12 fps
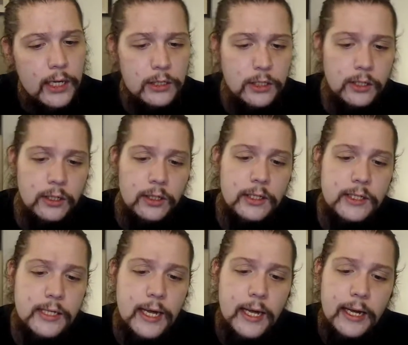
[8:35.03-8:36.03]
He turned on
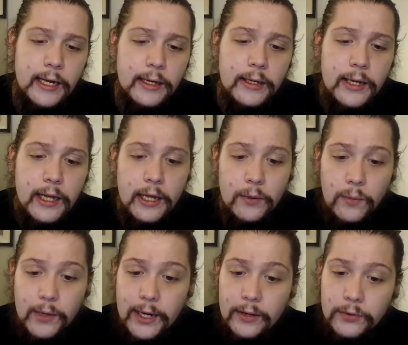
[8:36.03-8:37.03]
his head and
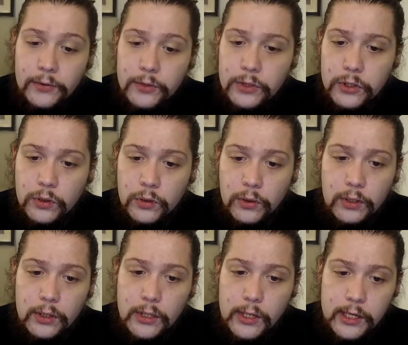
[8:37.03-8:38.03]
went out through the door.
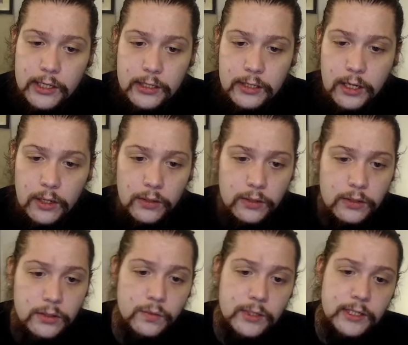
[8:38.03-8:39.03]
His
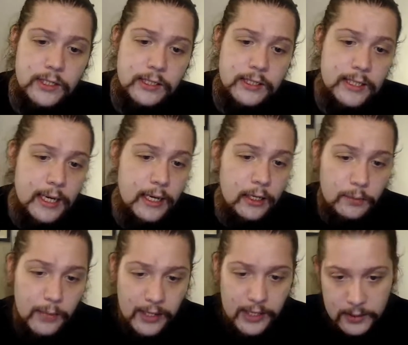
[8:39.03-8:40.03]
nose was
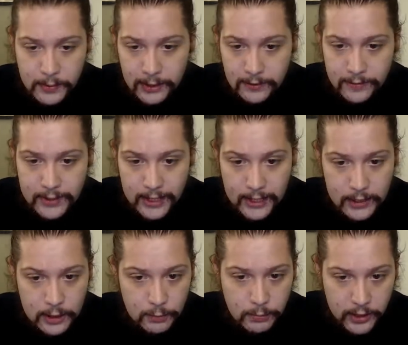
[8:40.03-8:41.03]
assailed by the smell of
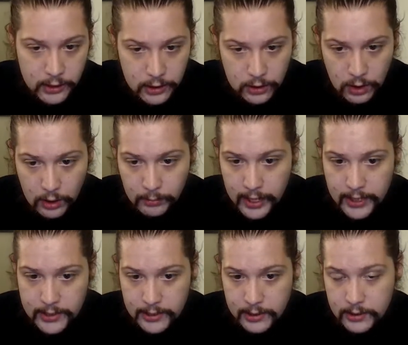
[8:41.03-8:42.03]
dates and big straw
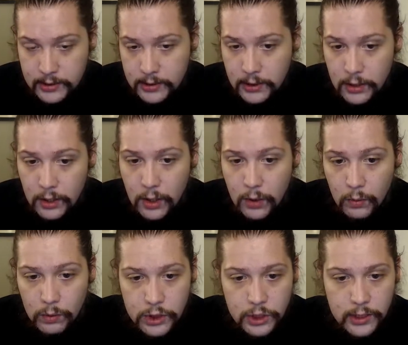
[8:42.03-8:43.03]
baskets.
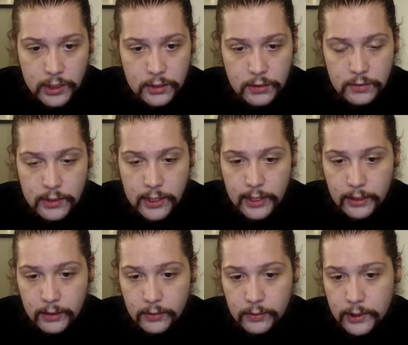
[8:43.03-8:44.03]
What should he do
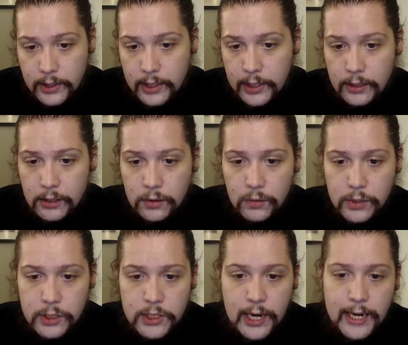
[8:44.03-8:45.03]
now? He had no
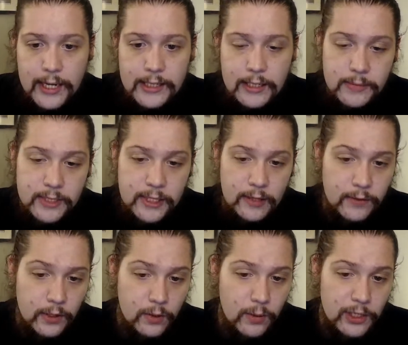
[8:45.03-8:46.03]
wish to ask himself
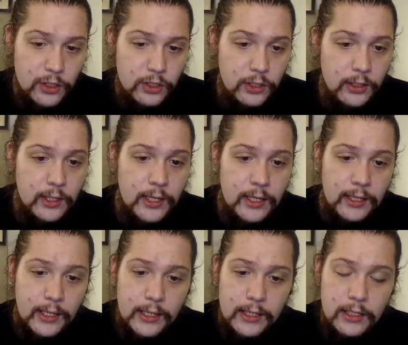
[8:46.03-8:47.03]
the question,
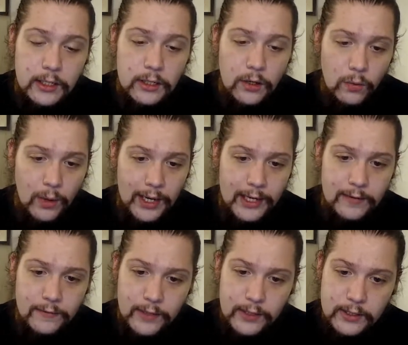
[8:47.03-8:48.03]
yet he didn't know why
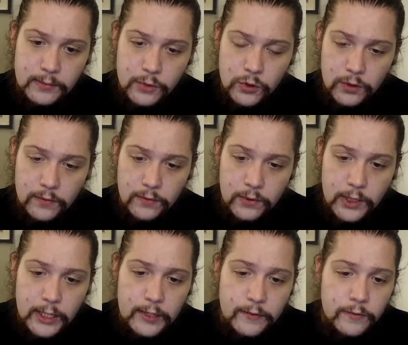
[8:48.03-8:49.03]
he felt some sort of
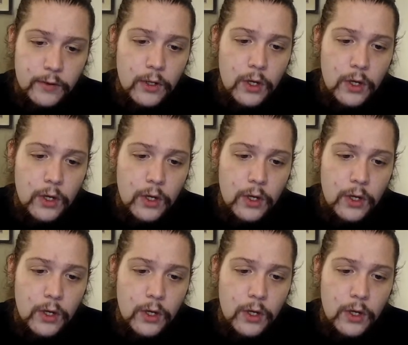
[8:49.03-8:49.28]
relief.